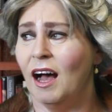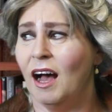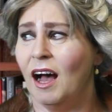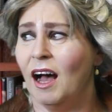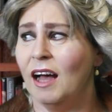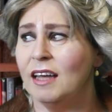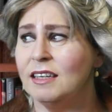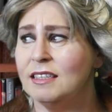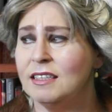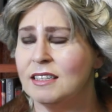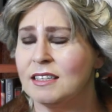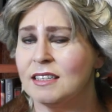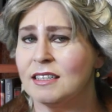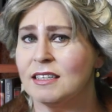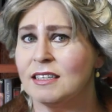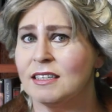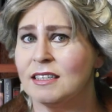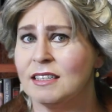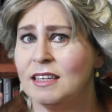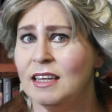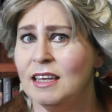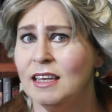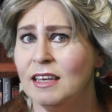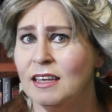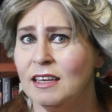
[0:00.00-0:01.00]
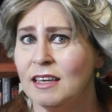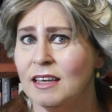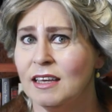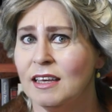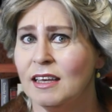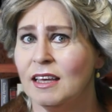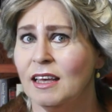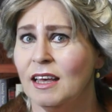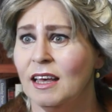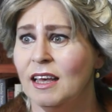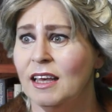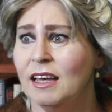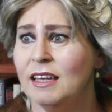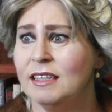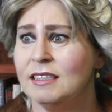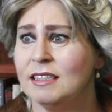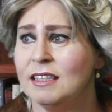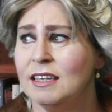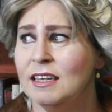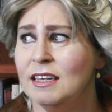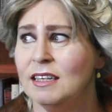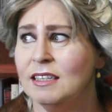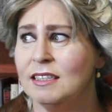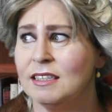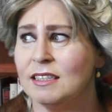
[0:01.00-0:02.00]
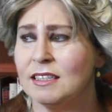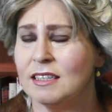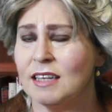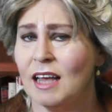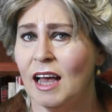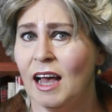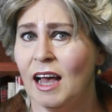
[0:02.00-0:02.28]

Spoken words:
I think it is